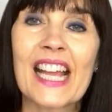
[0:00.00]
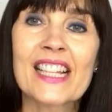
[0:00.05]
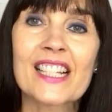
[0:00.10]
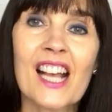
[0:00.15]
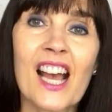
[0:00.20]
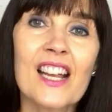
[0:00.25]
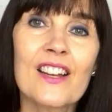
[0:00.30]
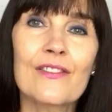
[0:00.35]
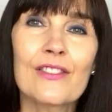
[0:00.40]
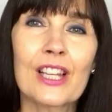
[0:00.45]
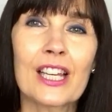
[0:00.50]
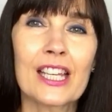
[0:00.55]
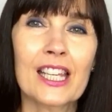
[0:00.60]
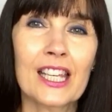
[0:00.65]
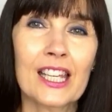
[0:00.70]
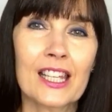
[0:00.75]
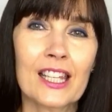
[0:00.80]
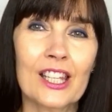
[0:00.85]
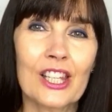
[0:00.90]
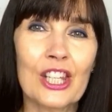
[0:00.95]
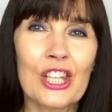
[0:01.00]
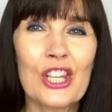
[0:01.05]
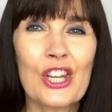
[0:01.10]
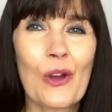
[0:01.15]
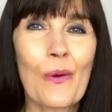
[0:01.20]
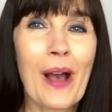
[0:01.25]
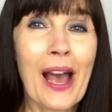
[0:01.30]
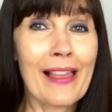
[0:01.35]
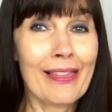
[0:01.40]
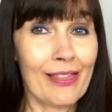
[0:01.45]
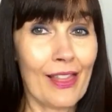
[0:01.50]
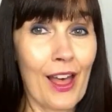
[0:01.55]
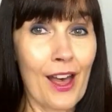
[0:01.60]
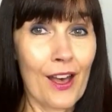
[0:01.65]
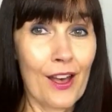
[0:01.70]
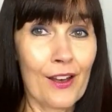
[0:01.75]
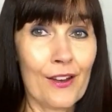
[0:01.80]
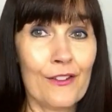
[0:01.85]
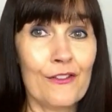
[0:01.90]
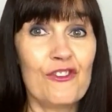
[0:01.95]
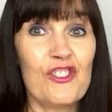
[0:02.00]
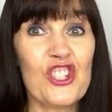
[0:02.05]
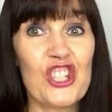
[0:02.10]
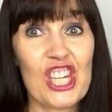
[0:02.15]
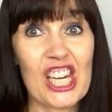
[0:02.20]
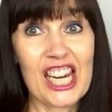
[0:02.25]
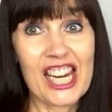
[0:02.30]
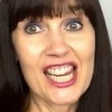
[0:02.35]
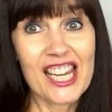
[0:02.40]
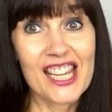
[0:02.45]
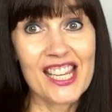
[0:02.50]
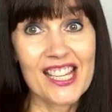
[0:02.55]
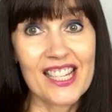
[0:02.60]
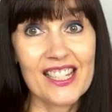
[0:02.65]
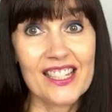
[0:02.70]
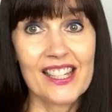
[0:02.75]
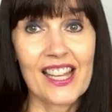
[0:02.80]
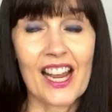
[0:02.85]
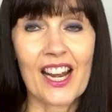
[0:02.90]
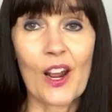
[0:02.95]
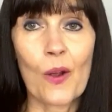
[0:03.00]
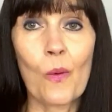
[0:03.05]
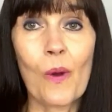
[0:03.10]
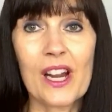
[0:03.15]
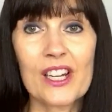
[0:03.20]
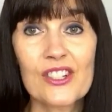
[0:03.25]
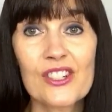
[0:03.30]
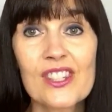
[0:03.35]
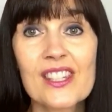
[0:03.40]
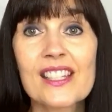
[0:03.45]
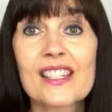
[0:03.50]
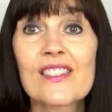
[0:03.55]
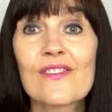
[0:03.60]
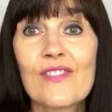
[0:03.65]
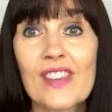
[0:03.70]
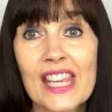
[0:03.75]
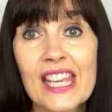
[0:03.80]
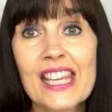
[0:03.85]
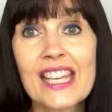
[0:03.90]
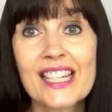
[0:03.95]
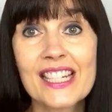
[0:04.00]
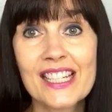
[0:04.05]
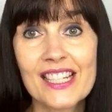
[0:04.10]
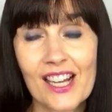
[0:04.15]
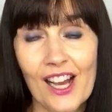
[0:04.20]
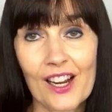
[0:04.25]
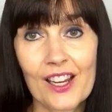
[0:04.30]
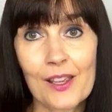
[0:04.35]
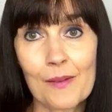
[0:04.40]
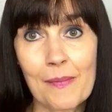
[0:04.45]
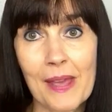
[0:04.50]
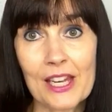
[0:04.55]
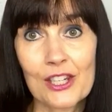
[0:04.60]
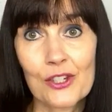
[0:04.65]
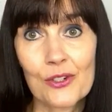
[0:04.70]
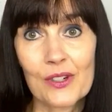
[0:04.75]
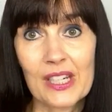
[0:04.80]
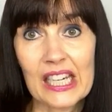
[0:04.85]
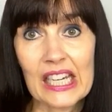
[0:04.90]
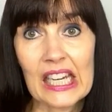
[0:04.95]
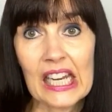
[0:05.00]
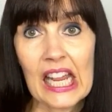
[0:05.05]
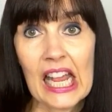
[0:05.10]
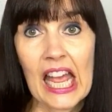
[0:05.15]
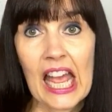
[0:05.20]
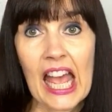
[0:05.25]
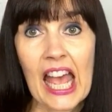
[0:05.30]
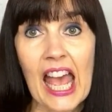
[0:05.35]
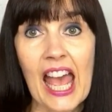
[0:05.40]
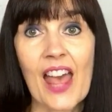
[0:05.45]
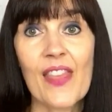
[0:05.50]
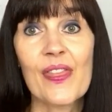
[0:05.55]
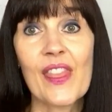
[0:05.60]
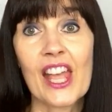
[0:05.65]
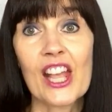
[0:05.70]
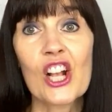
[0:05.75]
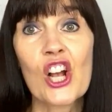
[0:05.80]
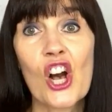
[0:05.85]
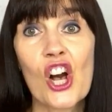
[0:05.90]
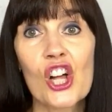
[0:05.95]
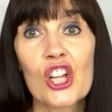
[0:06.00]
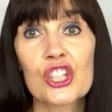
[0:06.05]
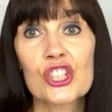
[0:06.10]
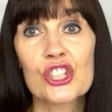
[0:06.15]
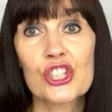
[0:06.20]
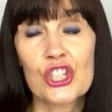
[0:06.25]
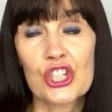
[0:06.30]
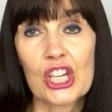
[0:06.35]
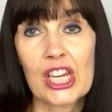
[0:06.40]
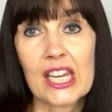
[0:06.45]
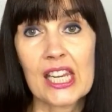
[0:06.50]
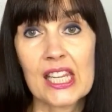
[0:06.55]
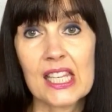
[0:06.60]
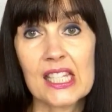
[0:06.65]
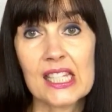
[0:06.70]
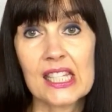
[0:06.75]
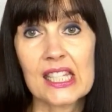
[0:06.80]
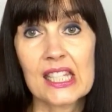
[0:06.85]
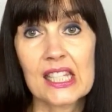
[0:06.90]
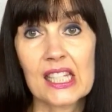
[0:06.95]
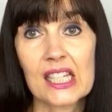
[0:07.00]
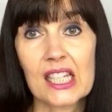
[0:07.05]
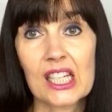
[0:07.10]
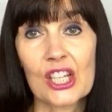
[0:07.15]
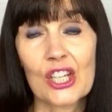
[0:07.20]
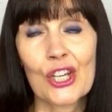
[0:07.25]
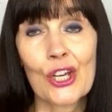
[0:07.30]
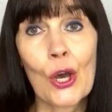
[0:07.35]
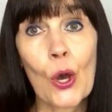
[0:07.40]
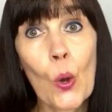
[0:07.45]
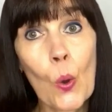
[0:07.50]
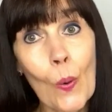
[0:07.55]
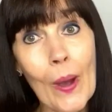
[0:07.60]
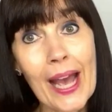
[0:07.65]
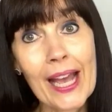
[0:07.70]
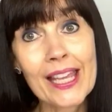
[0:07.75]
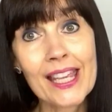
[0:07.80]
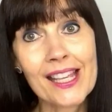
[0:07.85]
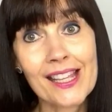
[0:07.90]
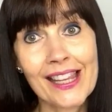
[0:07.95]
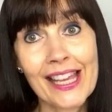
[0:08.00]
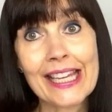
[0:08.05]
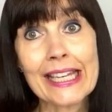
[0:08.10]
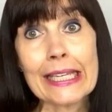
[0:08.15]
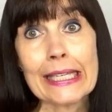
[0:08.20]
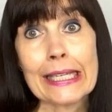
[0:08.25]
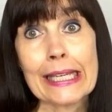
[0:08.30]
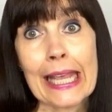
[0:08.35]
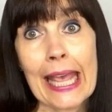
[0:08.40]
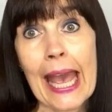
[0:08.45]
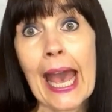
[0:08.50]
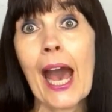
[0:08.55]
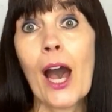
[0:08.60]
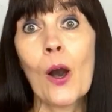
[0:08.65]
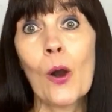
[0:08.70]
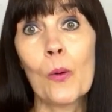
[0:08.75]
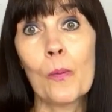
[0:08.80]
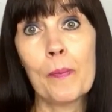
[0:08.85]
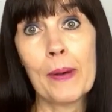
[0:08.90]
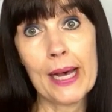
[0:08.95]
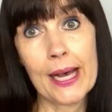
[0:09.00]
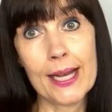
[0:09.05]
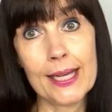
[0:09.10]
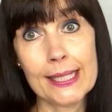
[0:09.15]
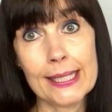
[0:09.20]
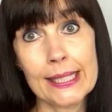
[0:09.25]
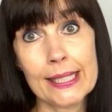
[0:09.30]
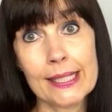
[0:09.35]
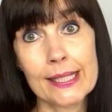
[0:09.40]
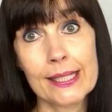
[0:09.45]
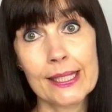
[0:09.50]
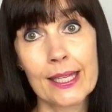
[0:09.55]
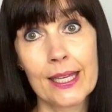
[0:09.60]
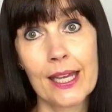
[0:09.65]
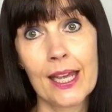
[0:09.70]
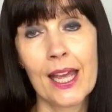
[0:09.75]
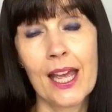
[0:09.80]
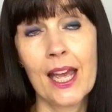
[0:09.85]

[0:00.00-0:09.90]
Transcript: it's kind of like, you know, I love cheese and I watched this vegan documentary and they called cheese coagulated cow pus.